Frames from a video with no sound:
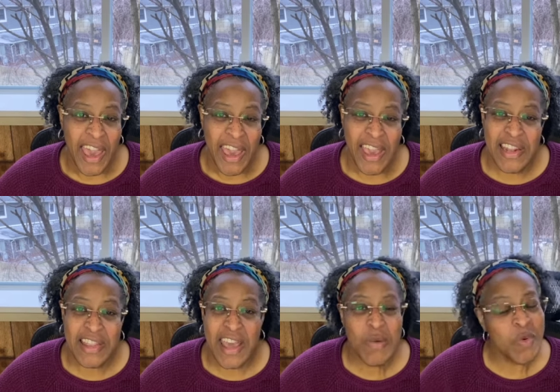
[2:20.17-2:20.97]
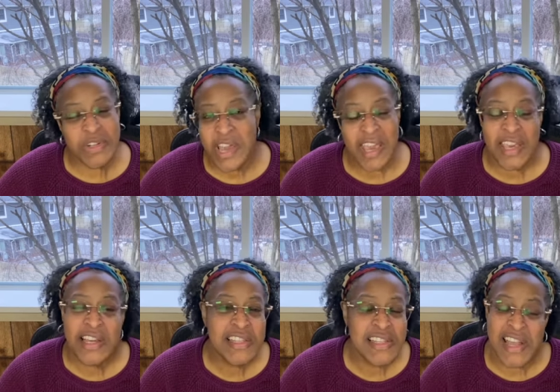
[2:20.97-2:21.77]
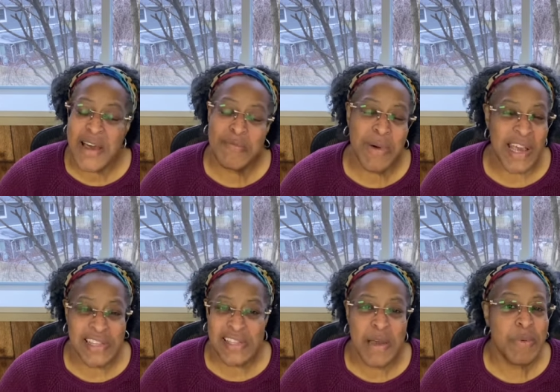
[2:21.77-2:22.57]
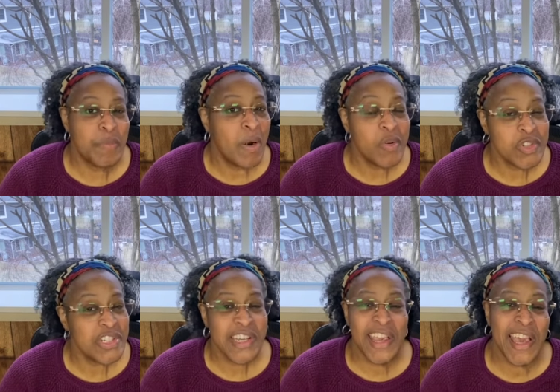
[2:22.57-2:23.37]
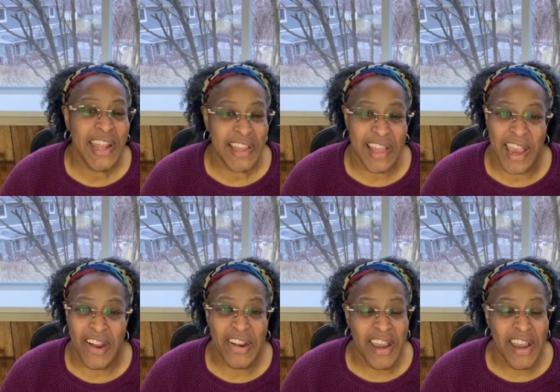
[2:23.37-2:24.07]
and that we're taking a step by step approach to getting there.